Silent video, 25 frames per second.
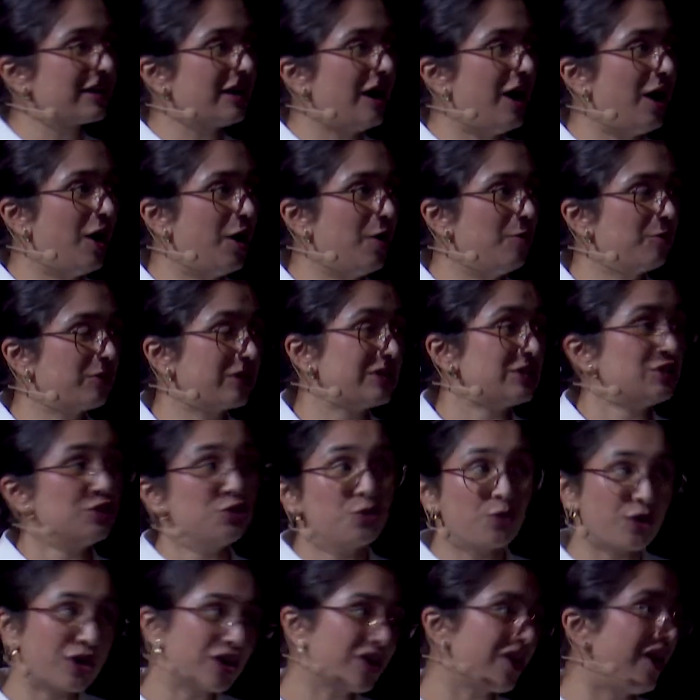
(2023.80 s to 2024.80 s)
because you
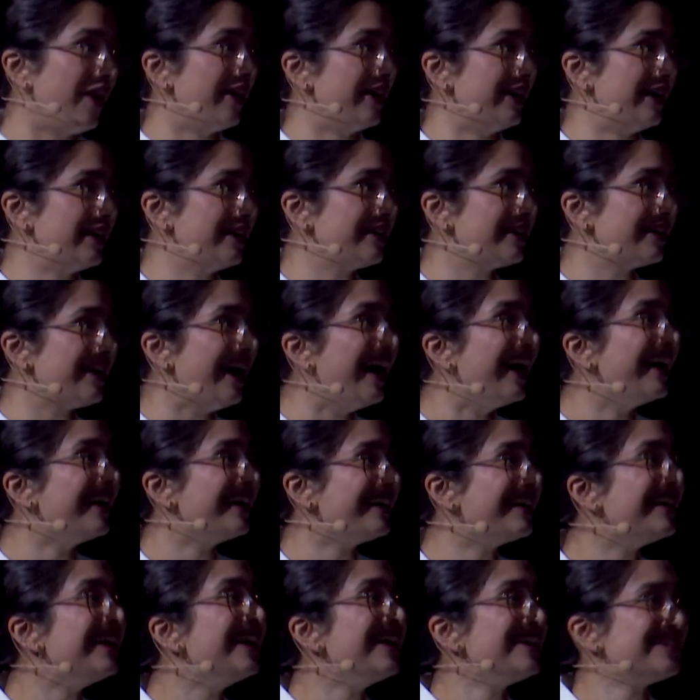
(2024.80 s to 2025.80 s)
work on it,
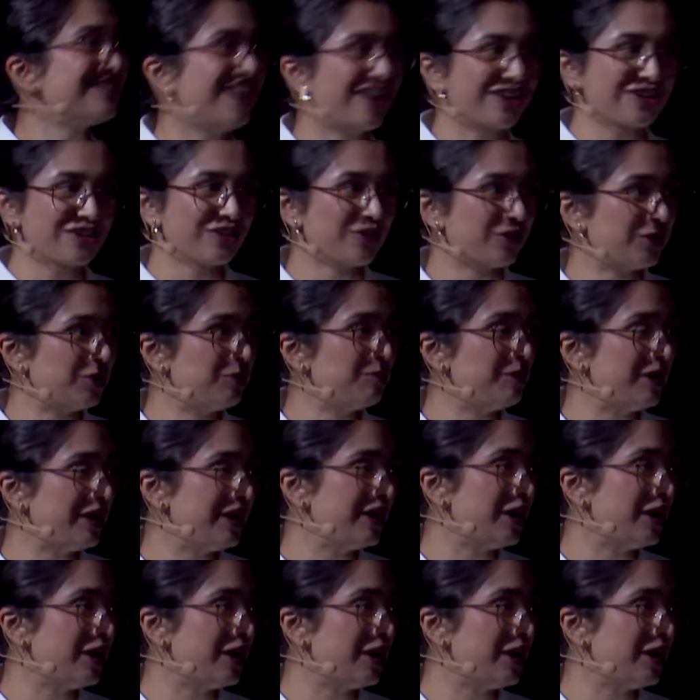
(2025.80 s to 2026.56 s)
talk a little bit